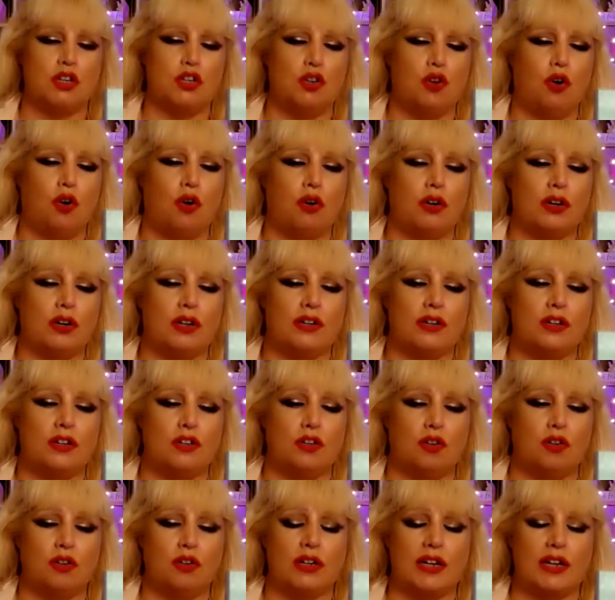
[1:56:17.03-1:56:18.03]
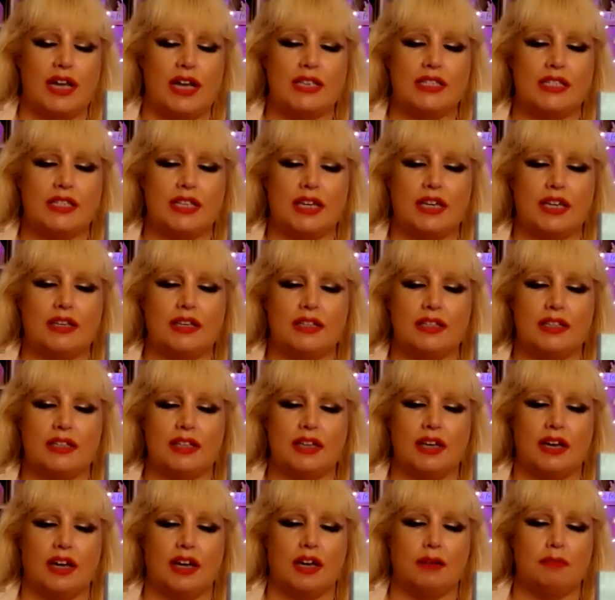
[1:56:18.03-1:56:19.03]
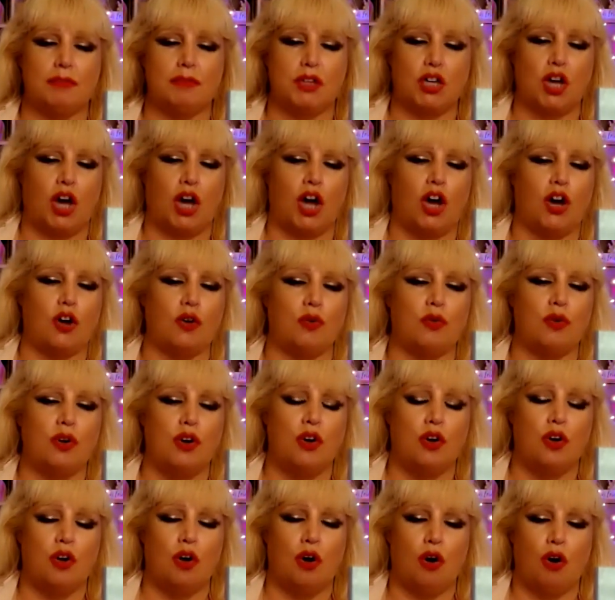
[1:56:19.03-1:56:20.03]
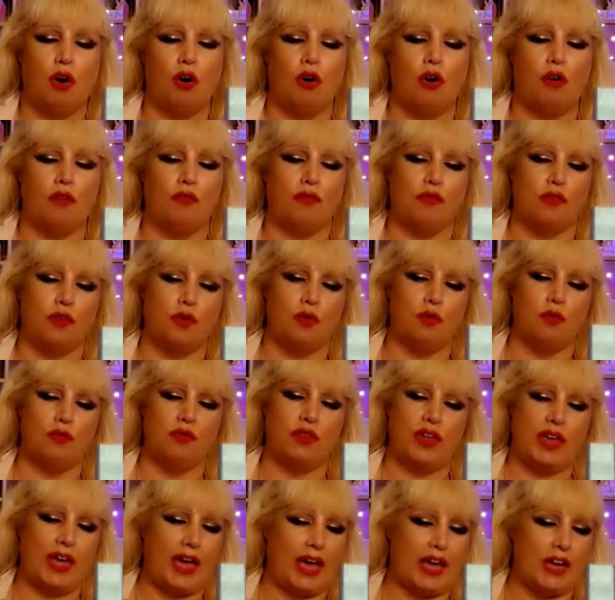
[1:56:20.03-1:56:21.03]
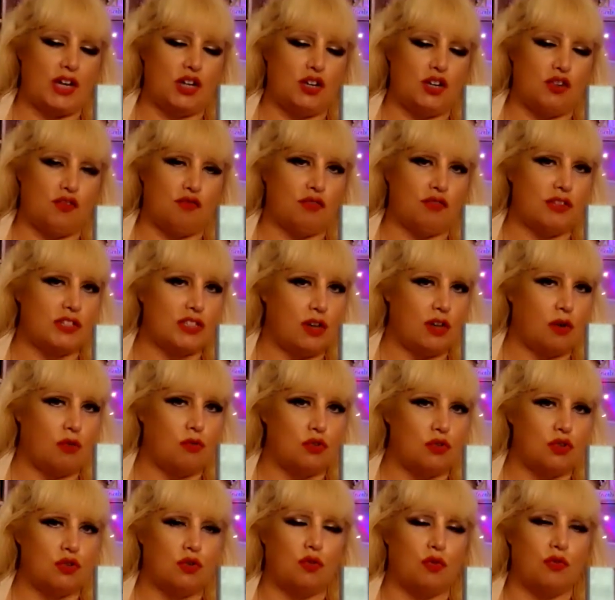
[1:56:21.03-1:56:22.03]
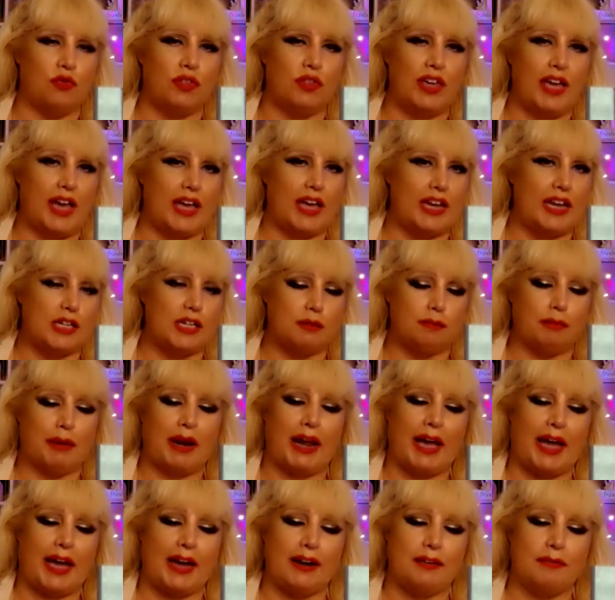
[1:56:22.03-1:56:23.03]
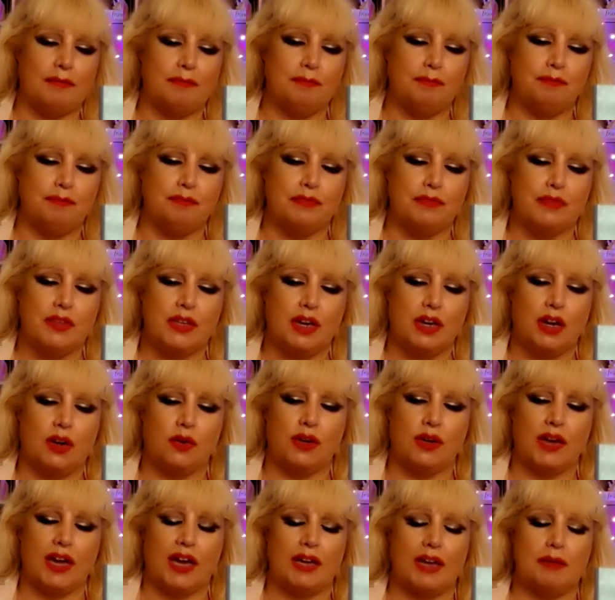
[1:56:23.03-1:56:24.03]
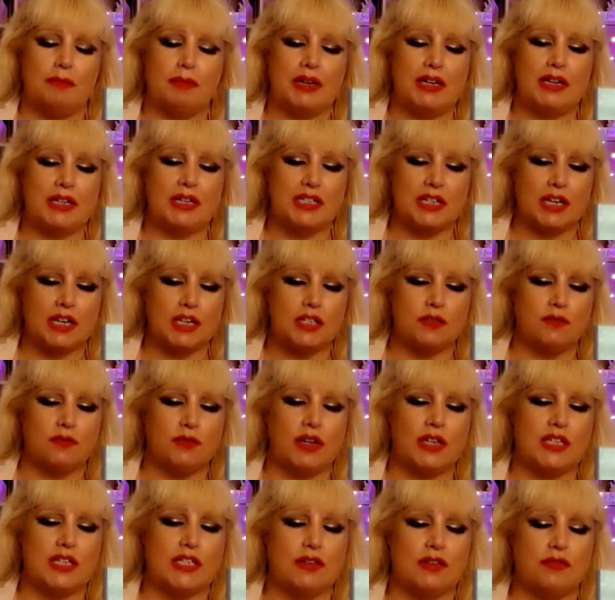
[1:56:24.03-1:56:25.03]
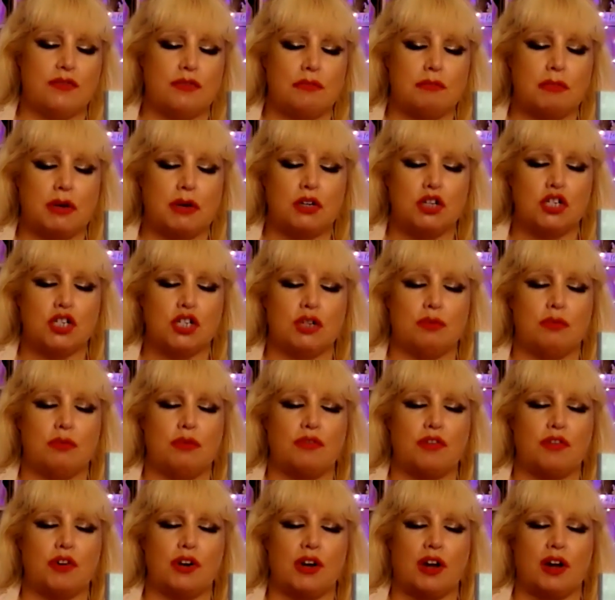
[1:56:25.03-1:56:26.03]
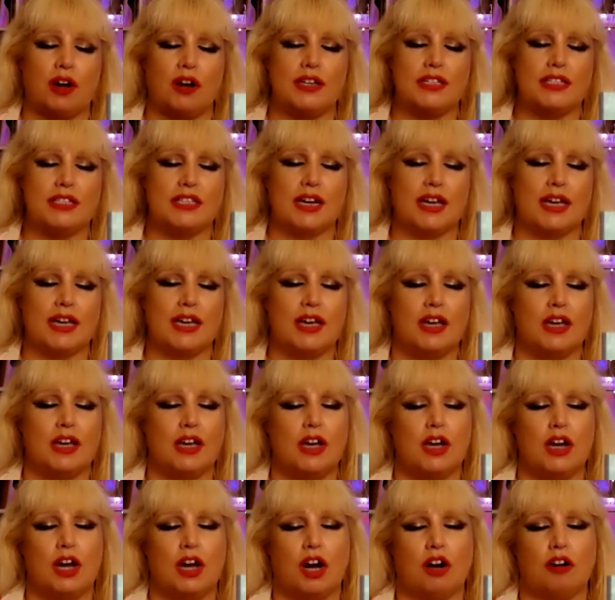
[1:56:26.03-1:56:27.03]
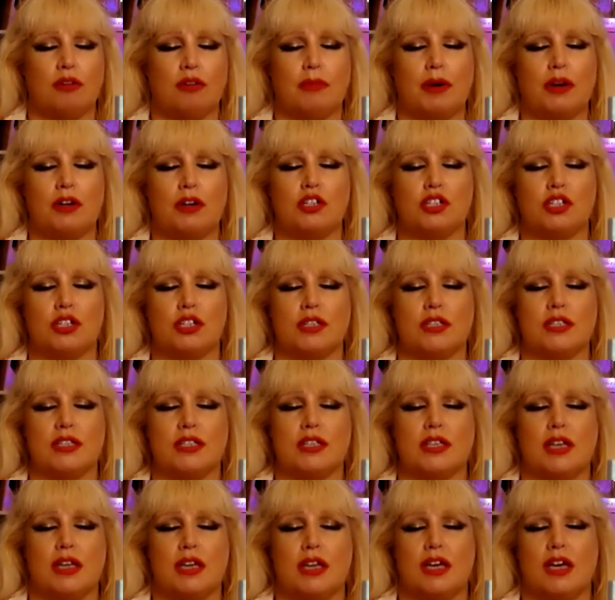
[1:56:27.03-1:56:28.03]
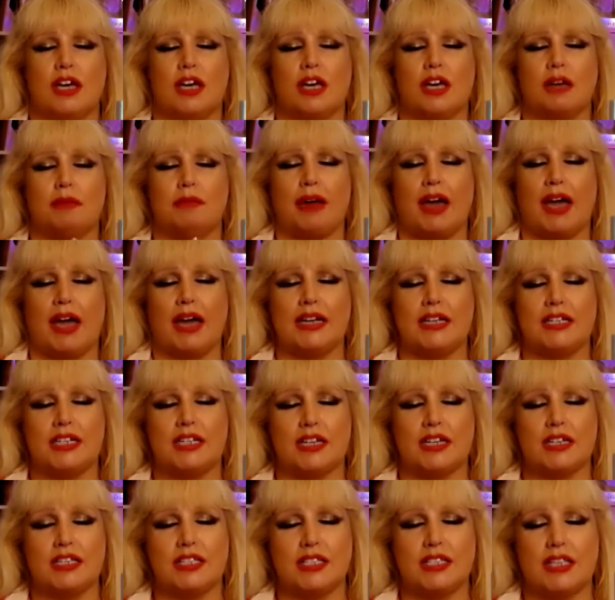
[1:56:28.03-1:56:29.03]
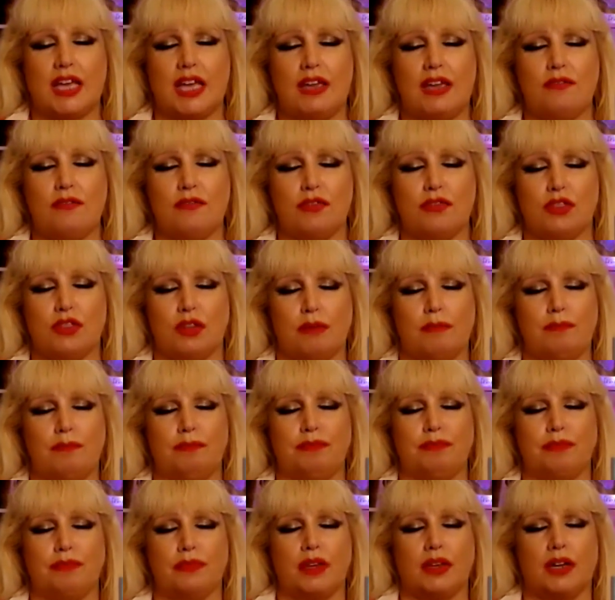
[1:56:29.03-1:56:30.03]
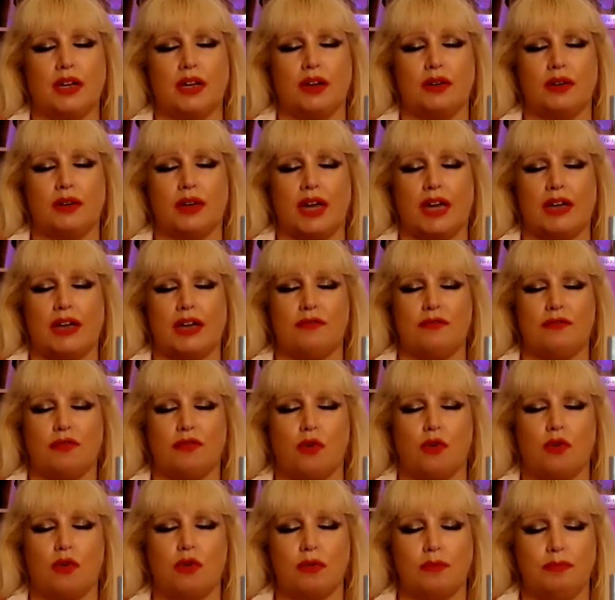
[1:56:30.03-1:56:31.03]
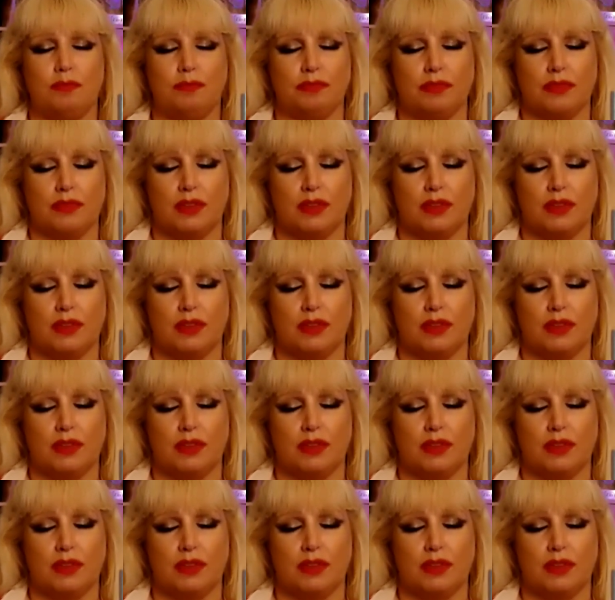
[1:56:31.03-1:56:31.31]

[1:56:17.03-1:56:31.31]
Not letting go of the end result or the end plan, okay? But it does feel as if emotionally we've got to isolate our emotions and save them, okay, for